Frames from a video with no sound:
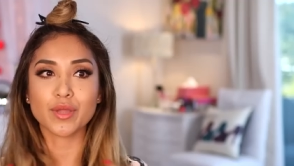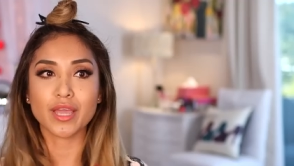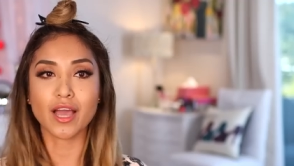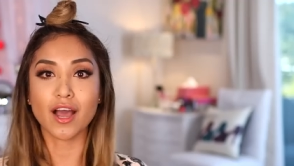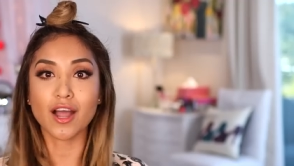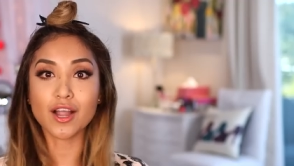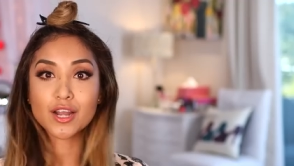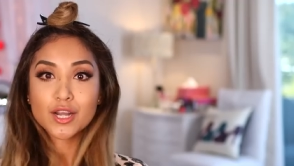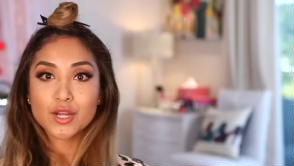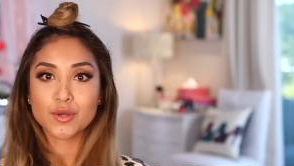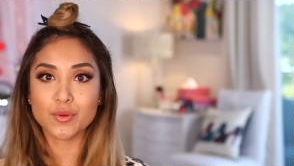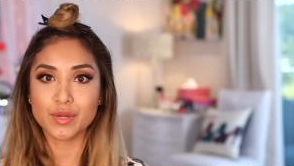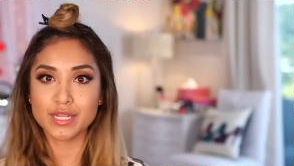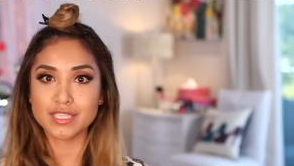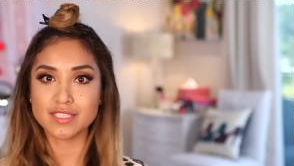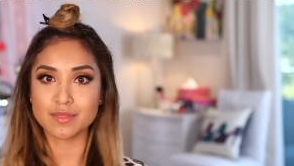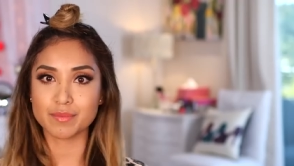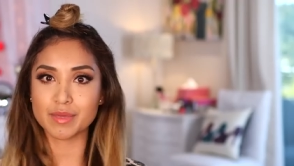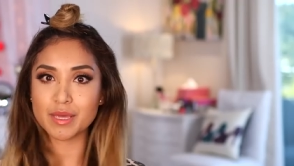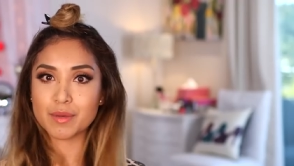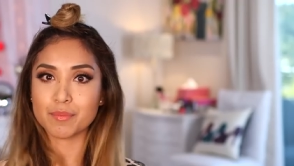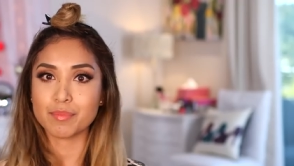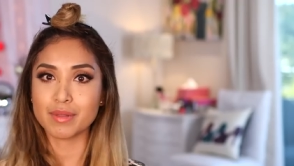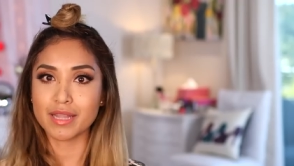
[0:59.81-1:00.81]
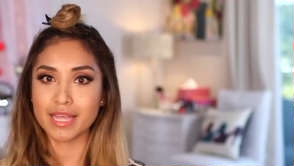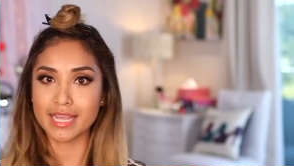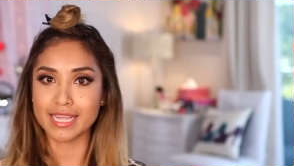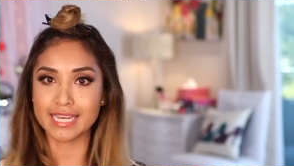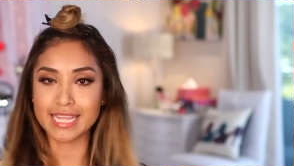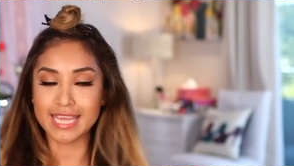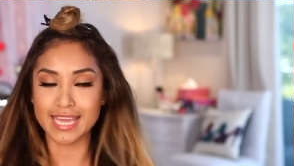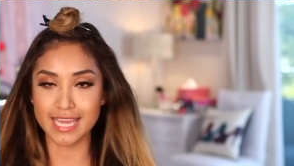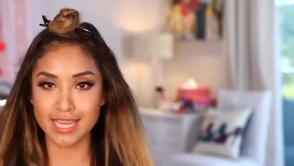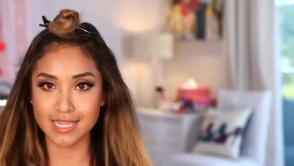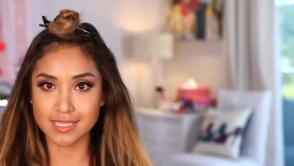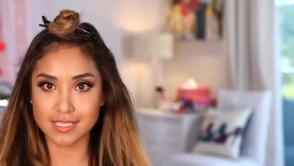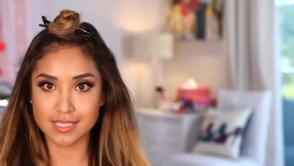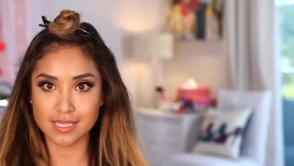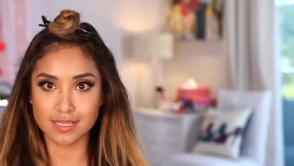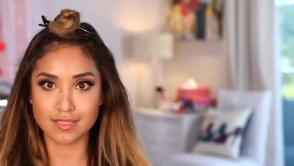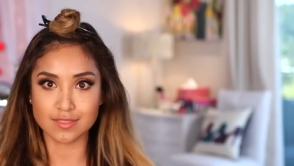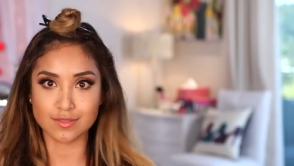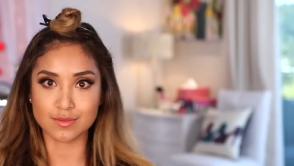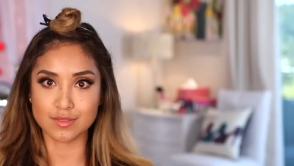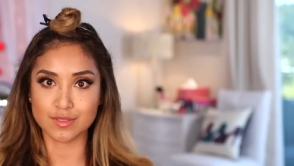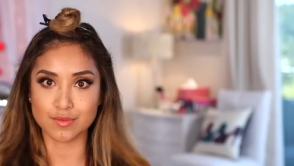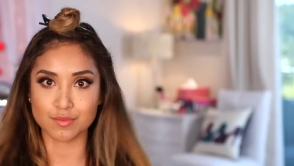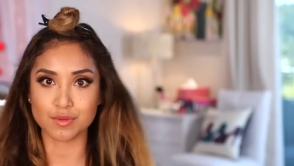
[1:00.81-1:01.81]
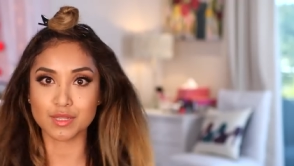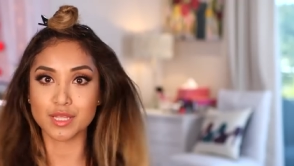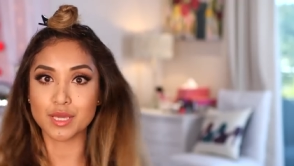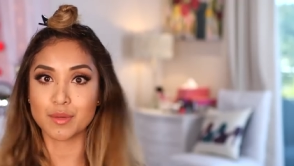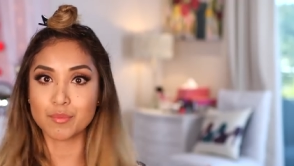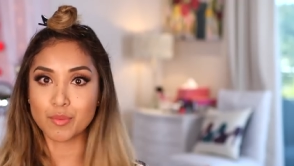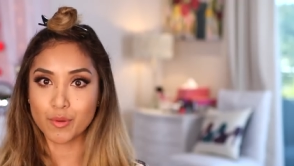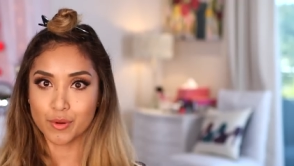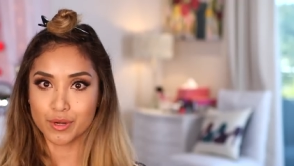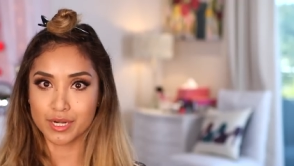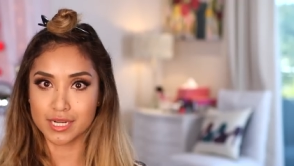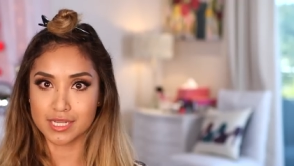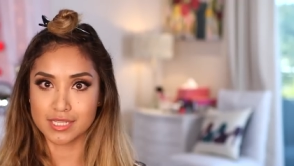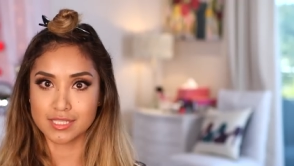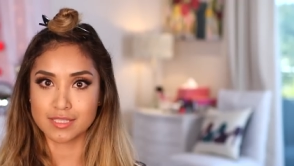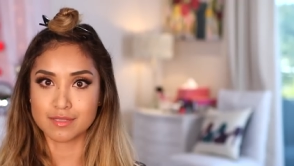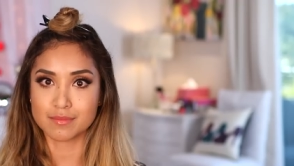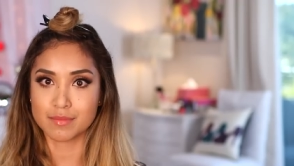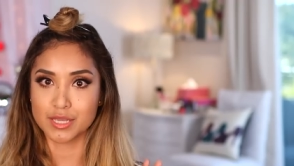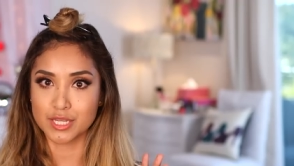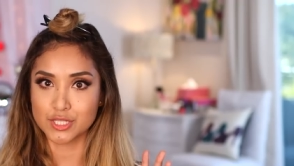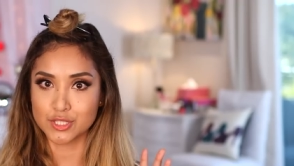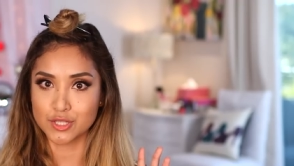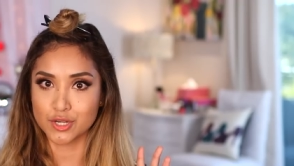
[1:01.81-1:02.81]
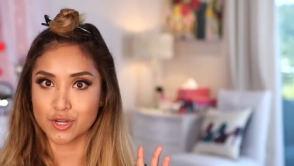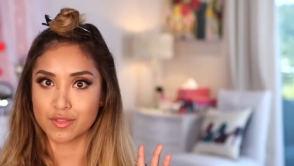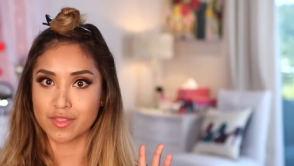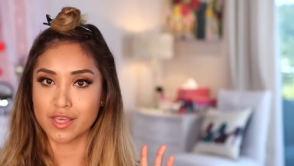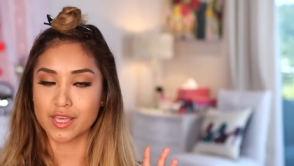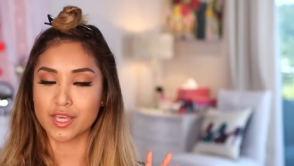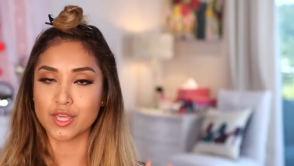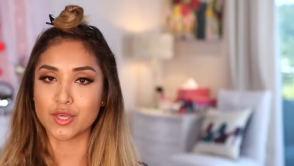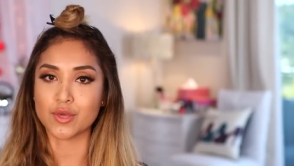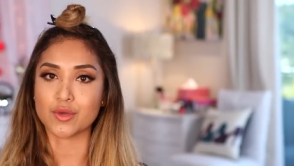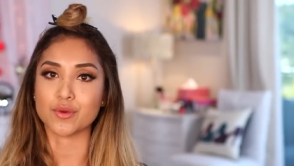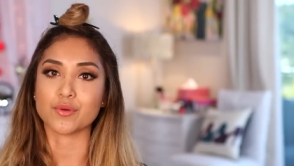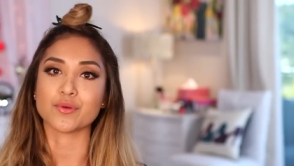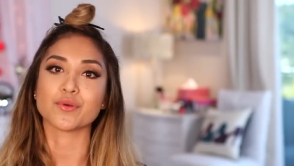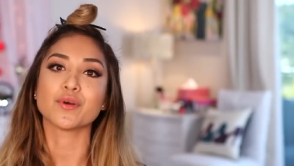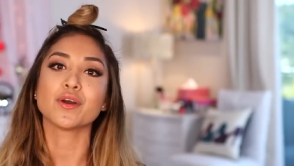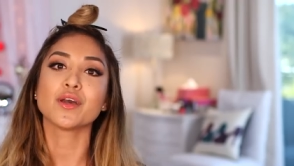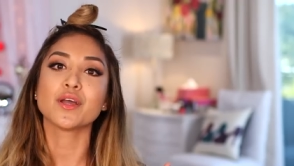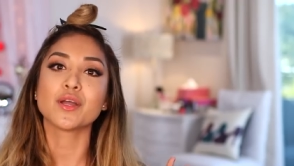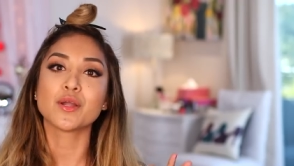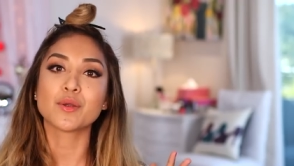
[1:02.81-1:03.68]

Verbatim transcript: we are going to be applying heat, so it's really important to make sure that you